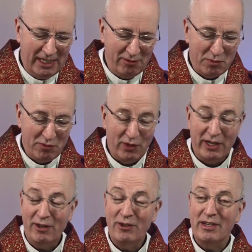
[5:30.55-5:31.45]
ever before
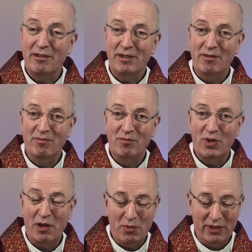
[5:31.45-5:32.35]
I heard of him
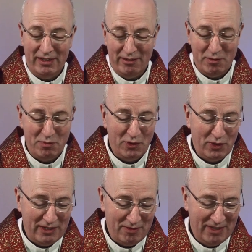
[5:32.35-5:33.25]
properly, ever
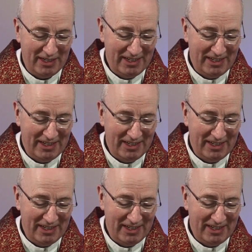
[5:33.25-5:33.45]
before he's